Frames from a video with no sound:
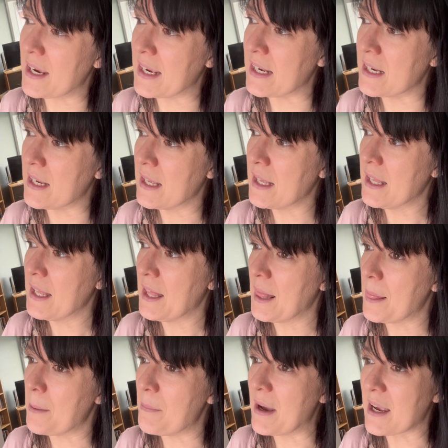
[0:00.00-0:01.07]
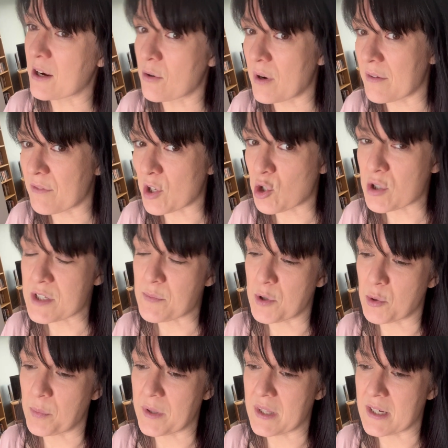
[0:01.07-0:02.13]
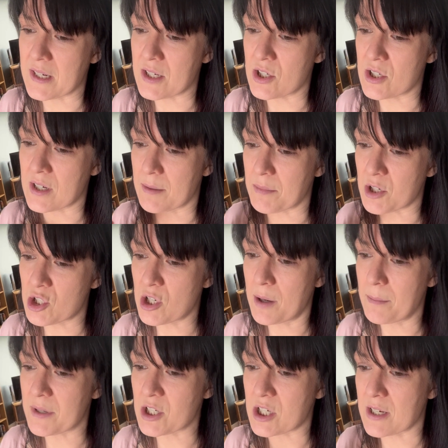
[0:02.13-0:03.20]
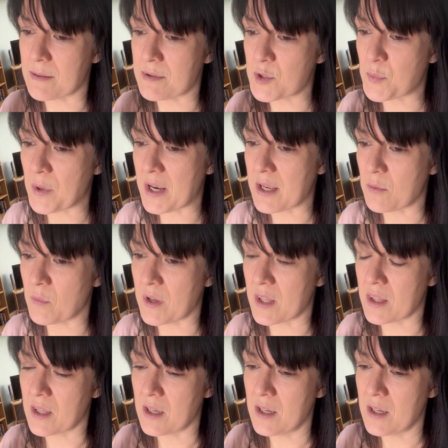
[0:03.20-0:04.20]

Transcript: in the microwave and crisp it up in the Ninja. I'm gonna chop my chips, spray it with